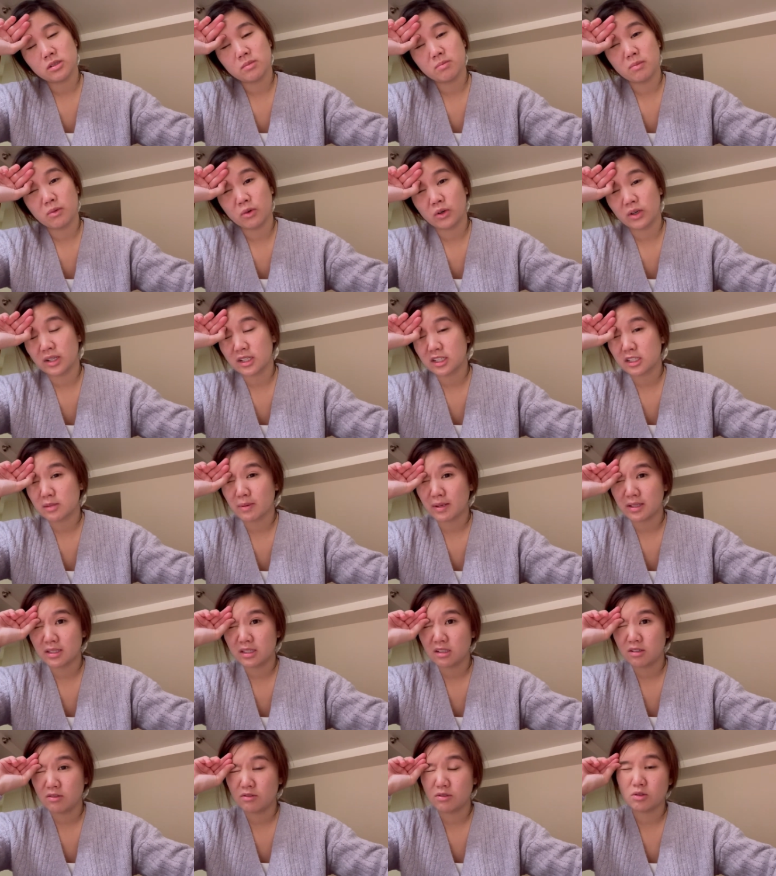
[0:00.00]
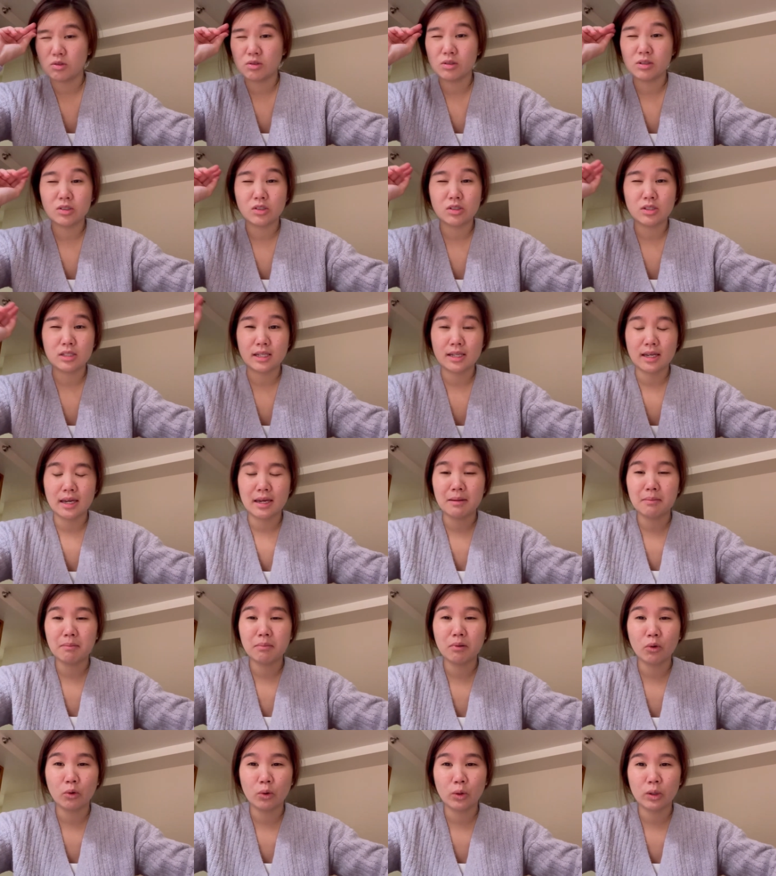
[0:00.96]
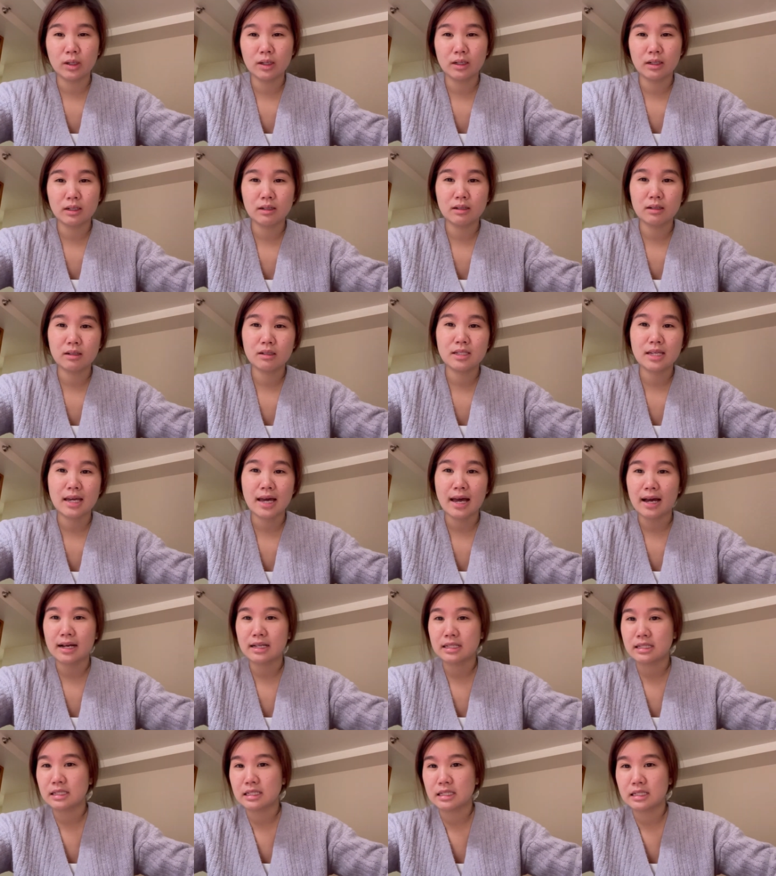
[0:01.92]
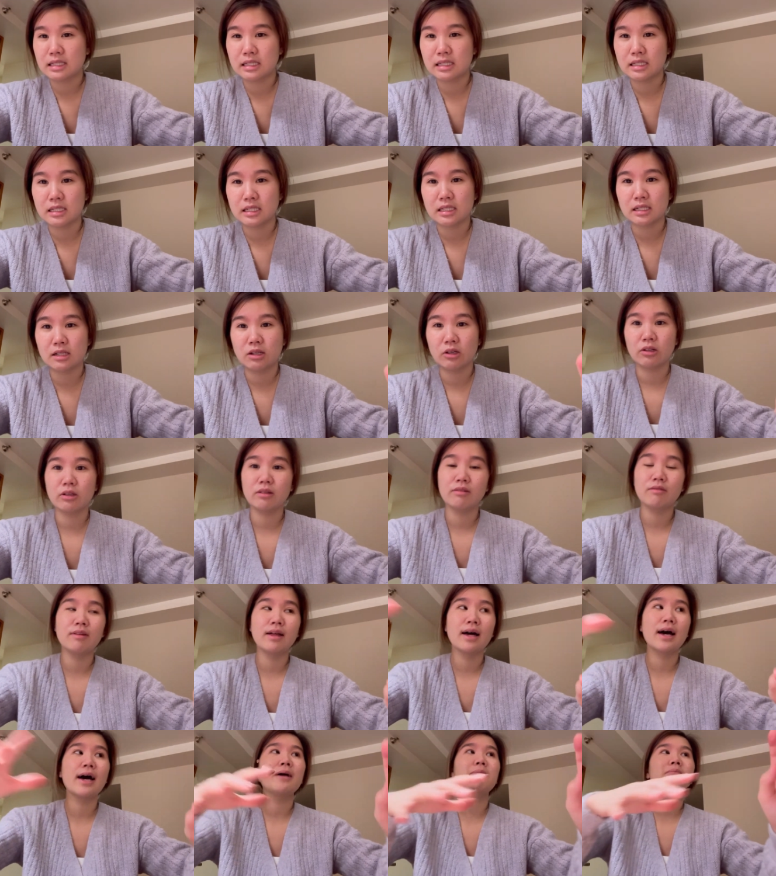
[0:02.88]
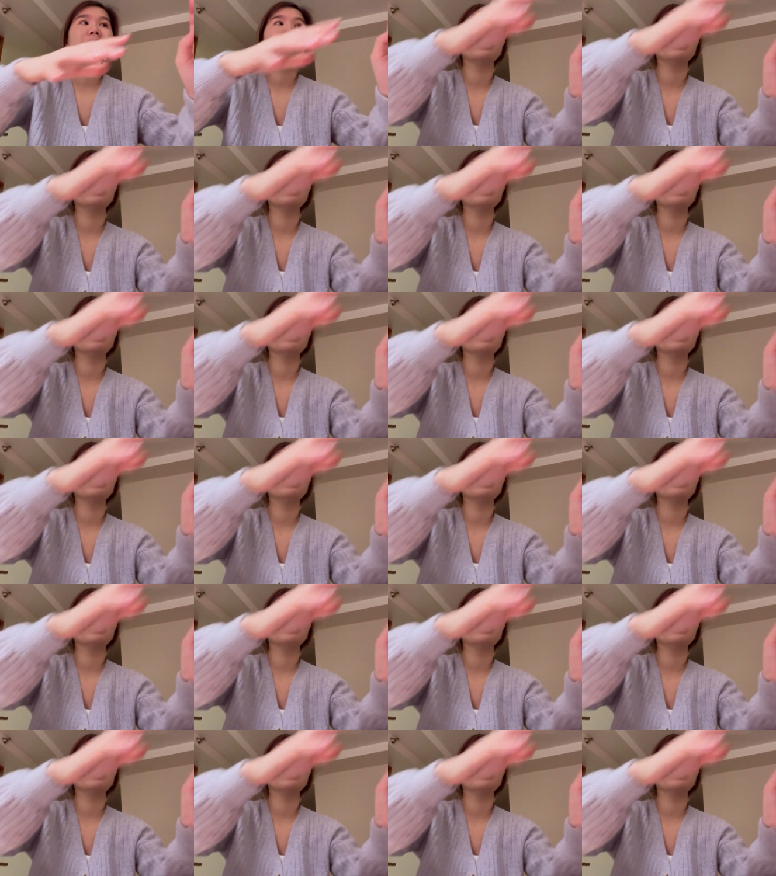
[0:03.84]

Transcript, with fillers: more expensive due to just like import taxes and all of that.